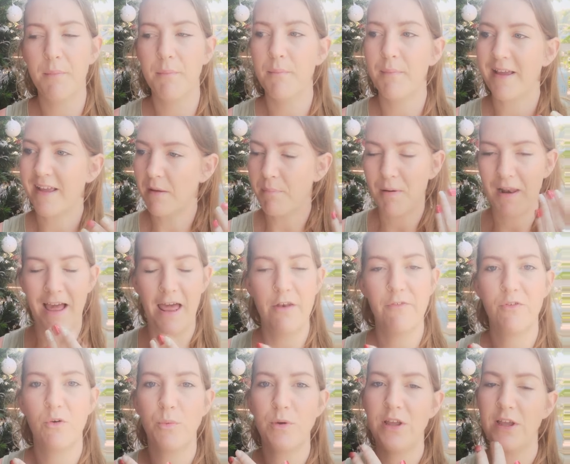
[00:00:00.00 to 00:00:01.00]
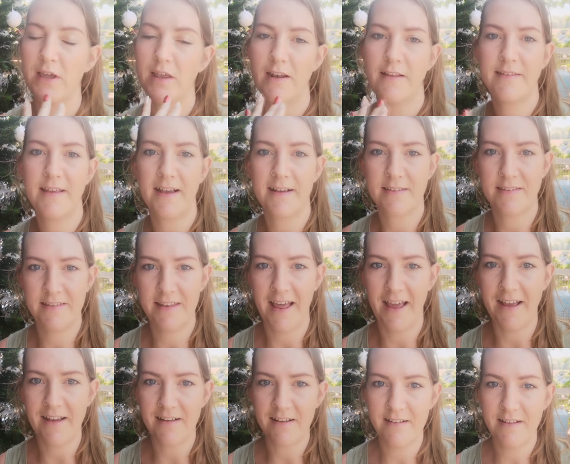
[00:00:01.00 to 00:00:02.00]
make a plan for what you're going
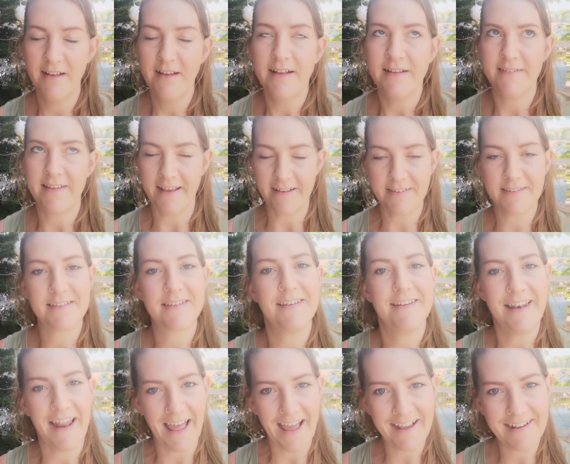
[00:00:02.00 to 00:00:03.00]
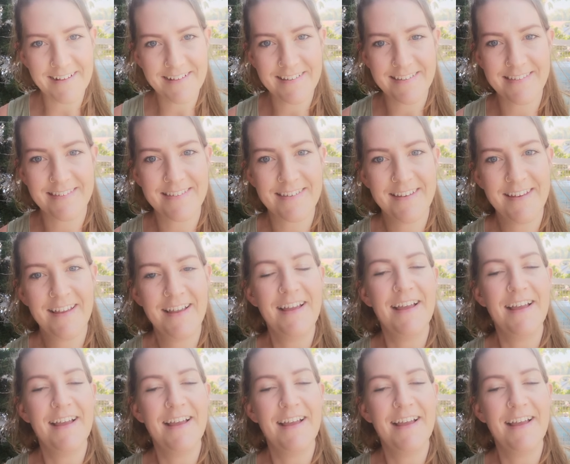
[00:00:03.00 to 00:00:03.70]
to test next,